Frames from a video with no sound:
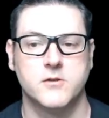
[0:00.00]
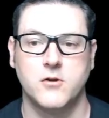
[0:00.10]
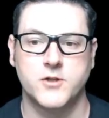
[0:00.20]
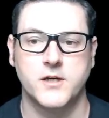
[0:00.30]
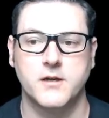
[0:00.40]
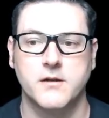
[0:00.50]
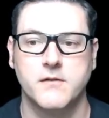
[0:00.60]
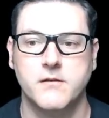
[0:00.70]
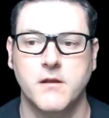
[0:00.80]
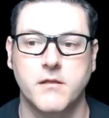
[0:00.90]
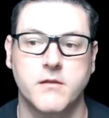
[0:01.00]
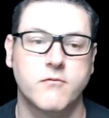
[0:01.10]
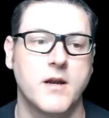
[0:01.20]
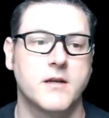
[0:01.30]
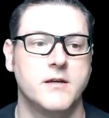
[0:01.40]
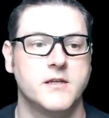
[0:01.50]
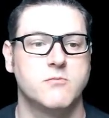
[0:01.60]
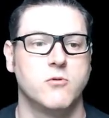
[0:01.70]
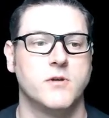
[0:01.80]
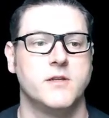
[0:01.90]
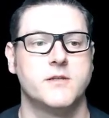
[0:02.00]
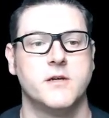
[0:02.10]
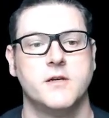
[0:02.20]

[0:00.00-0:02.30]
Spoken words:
logic that the threat can exploit